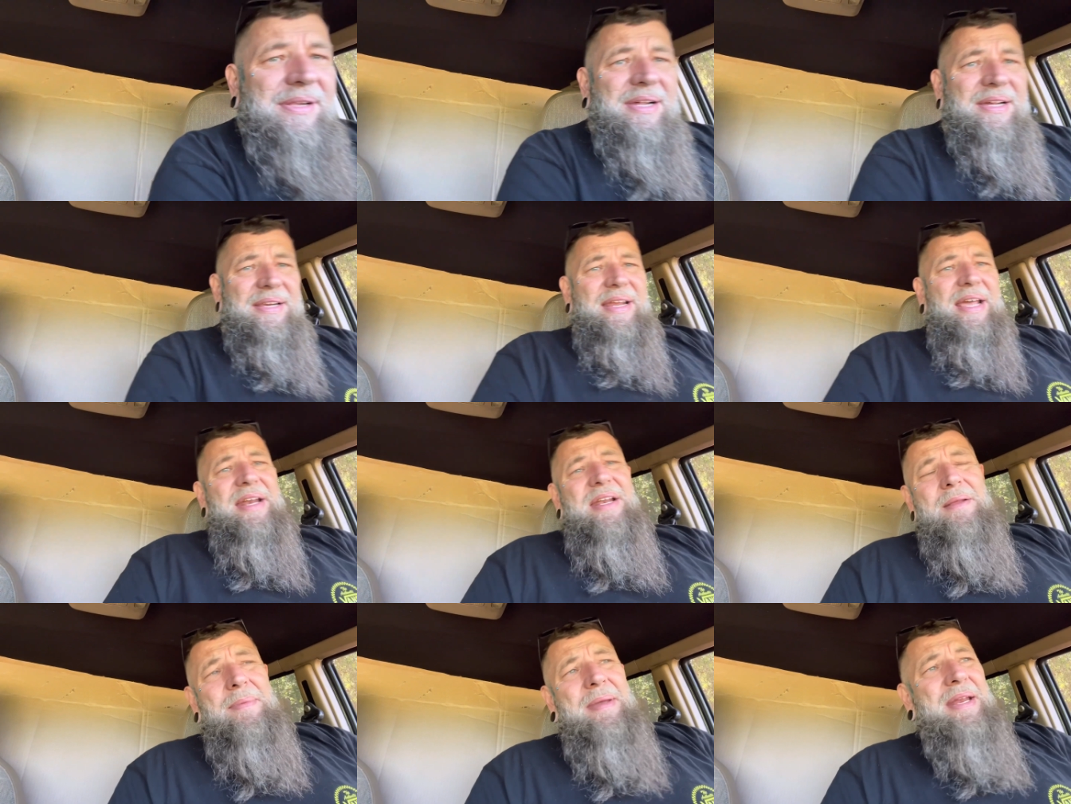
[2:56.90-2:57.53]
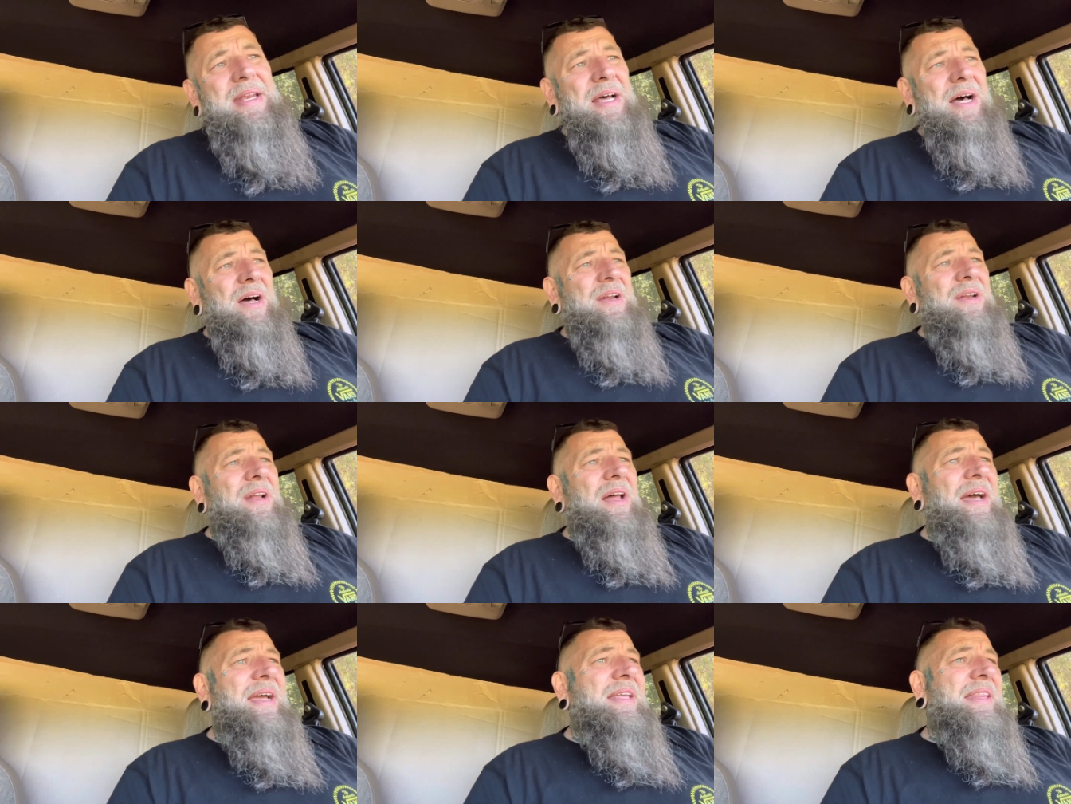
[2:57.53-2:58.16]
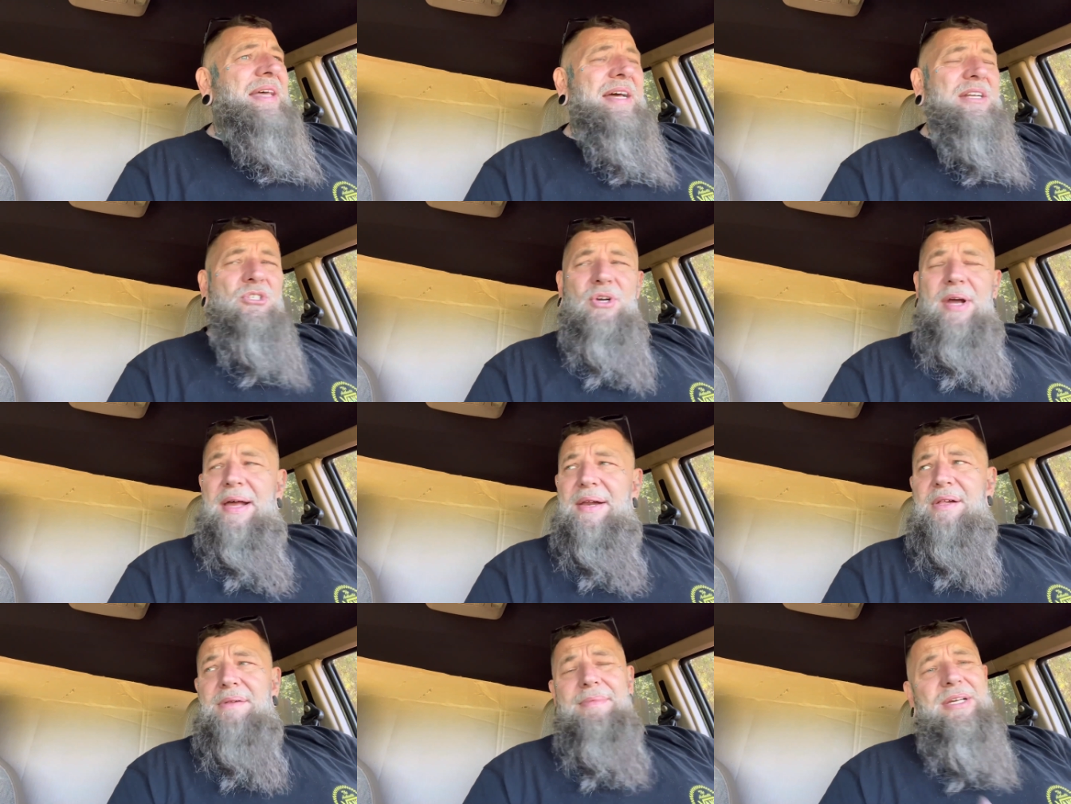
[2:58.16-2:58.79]
that needed to be done, like that
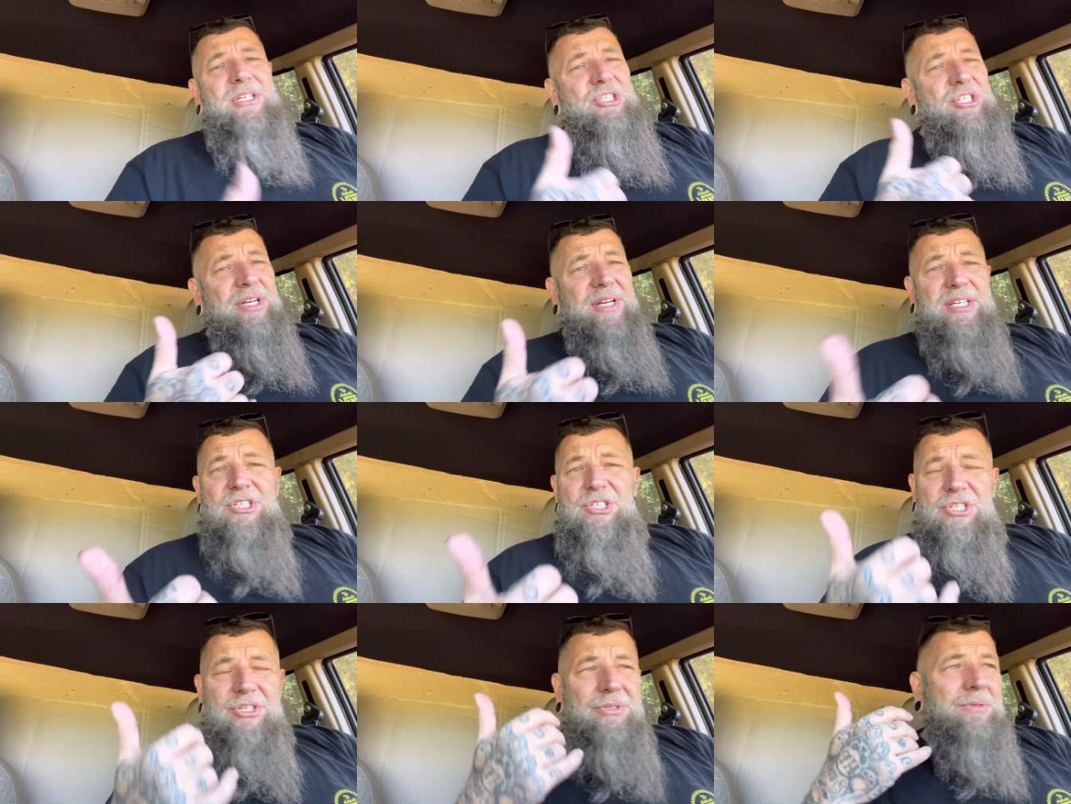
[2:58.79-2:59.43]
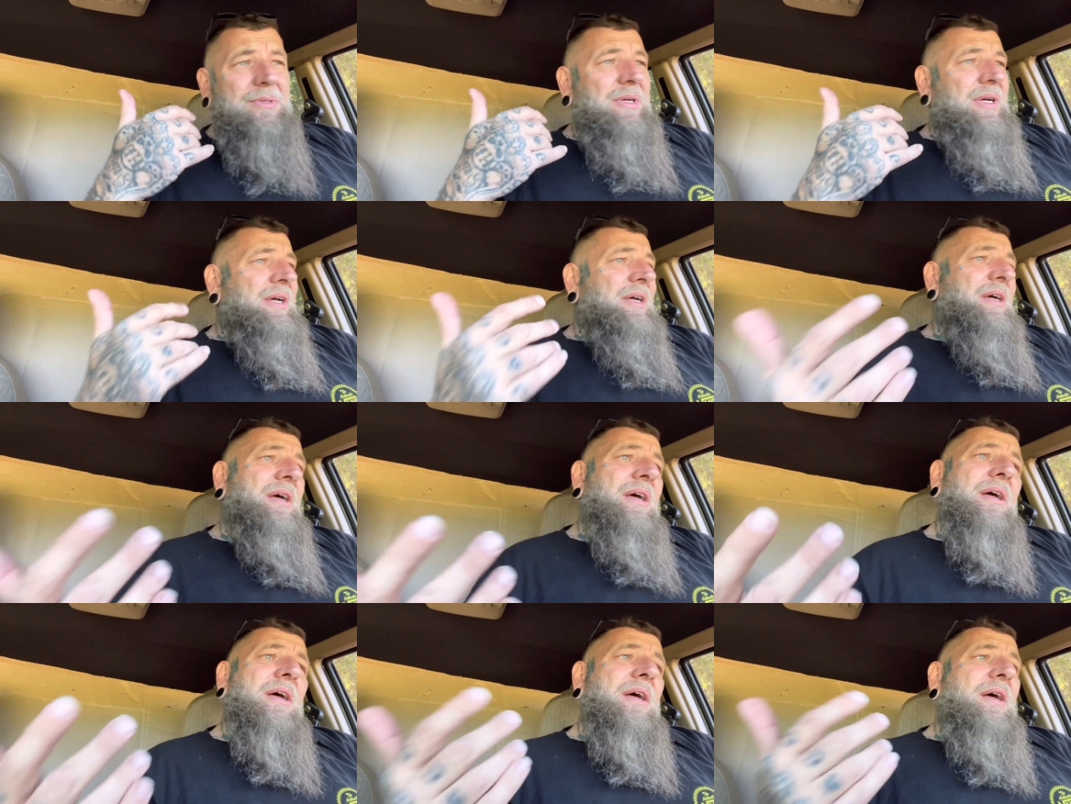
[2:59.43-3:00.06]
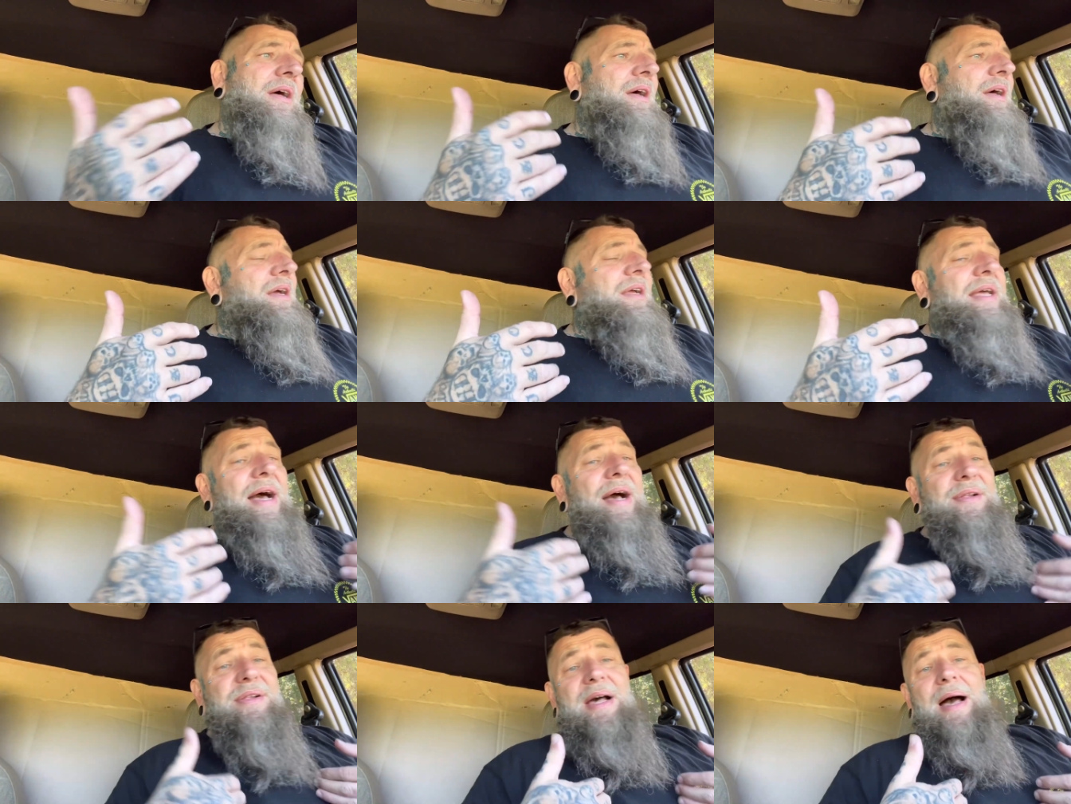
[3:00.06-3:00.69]
transmission issue.
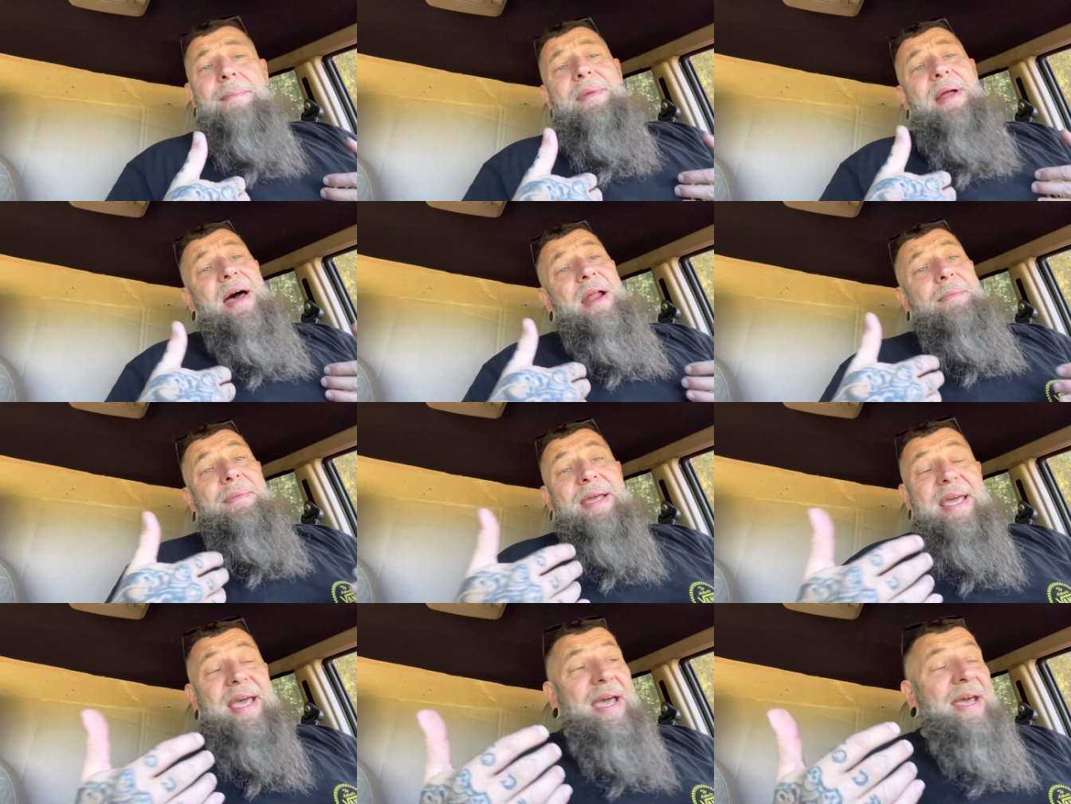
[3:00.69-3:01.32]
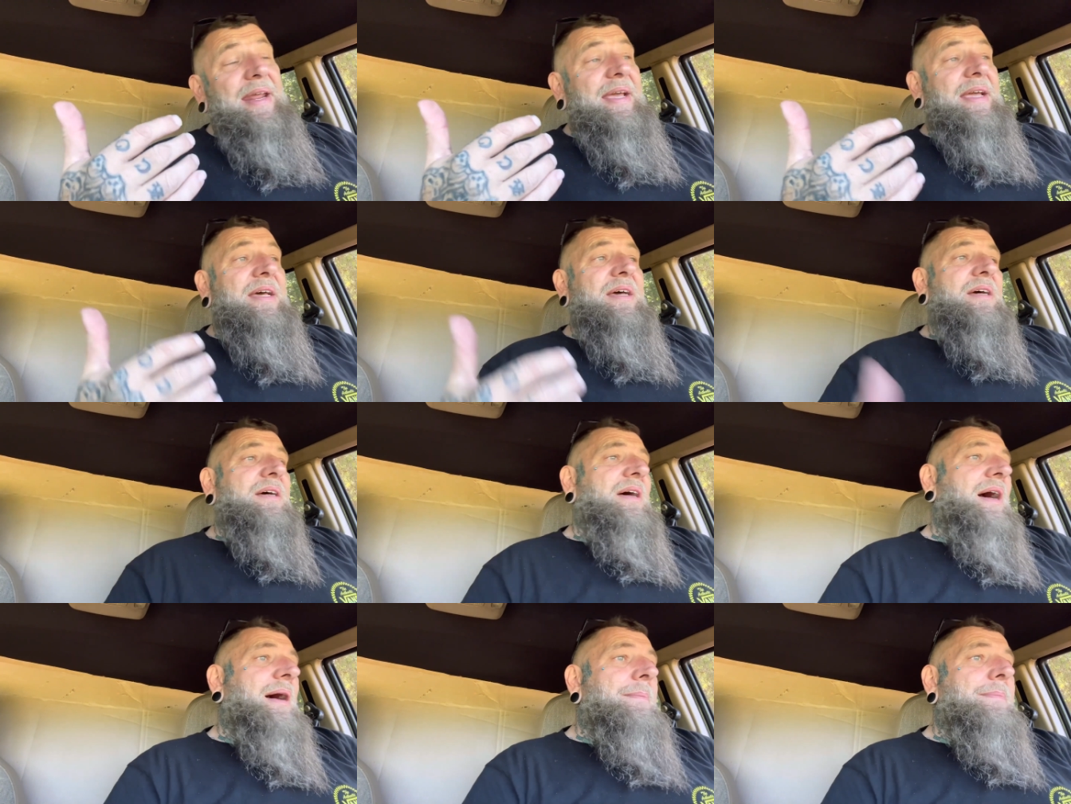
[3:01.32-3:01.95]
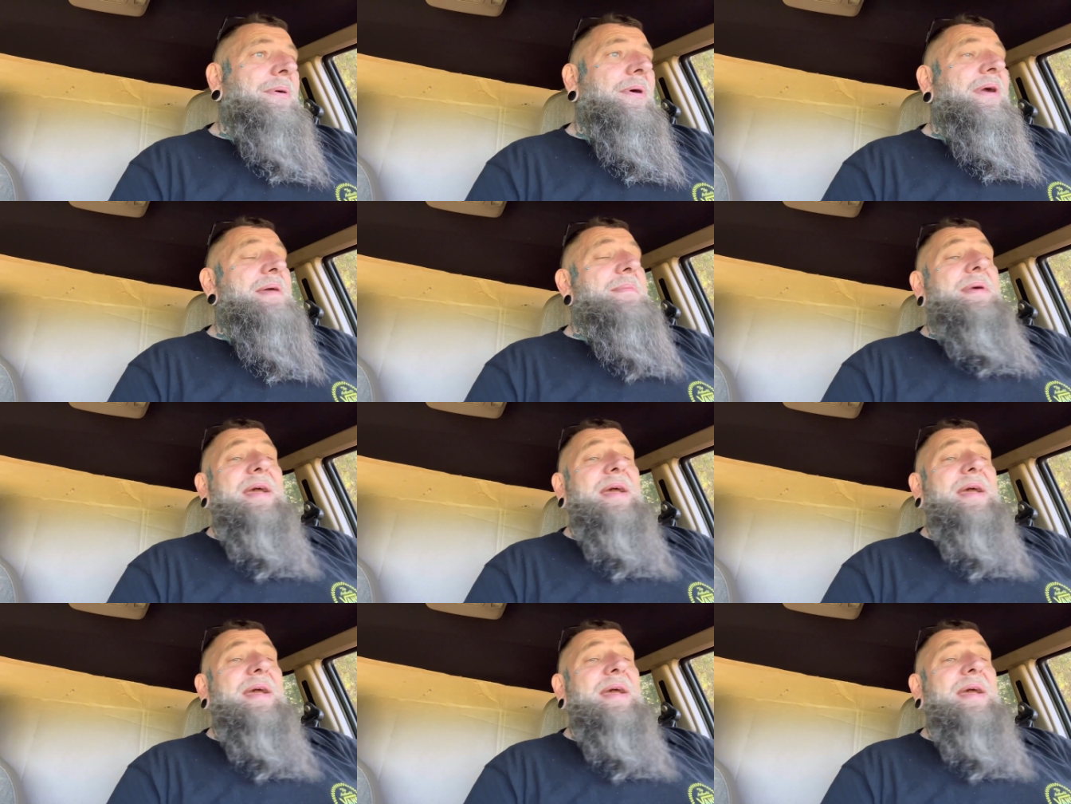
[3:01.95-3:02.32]
Guys, I'm not a mechanic. I'm pretty